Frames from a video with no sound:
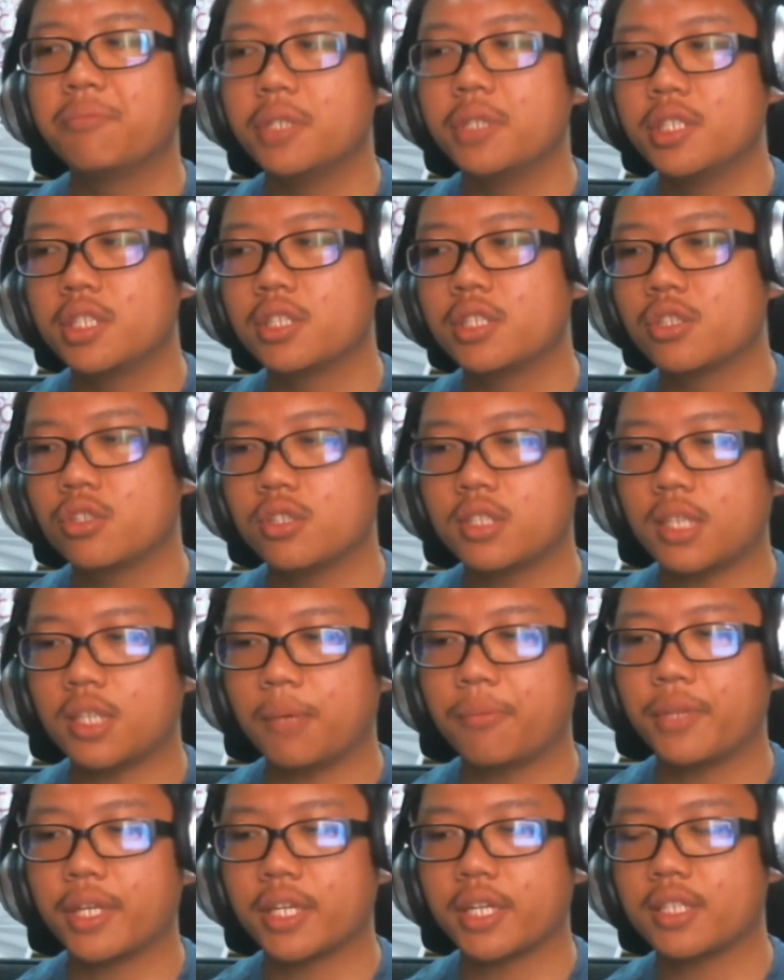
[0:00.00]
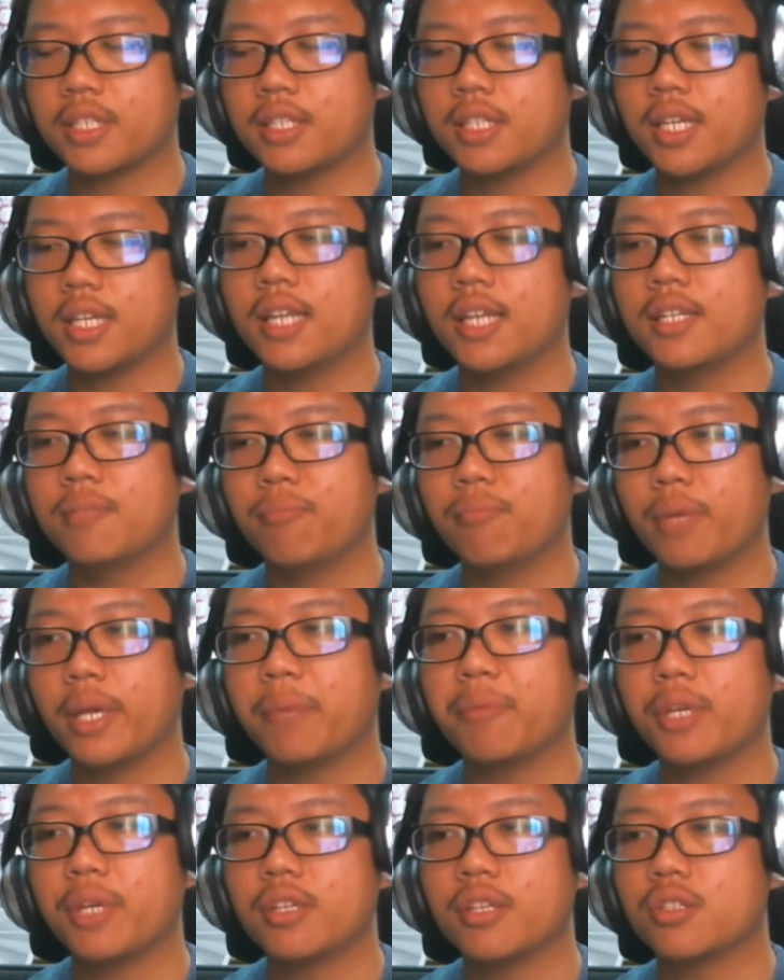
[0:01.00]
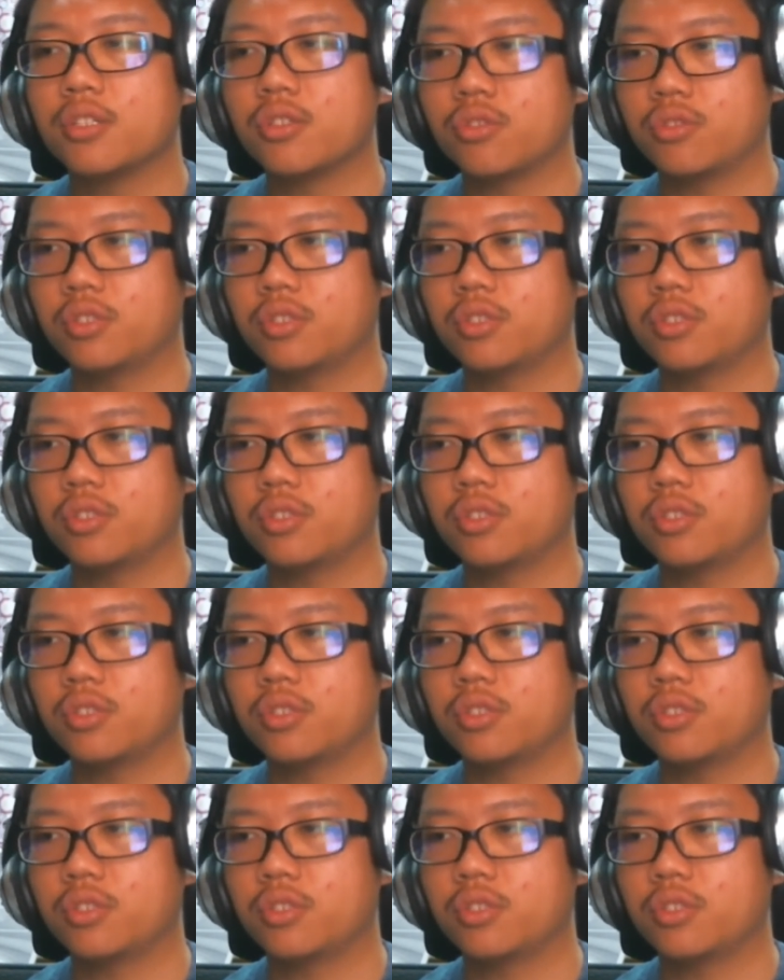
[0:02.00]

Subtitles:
building to something that maybe, you know,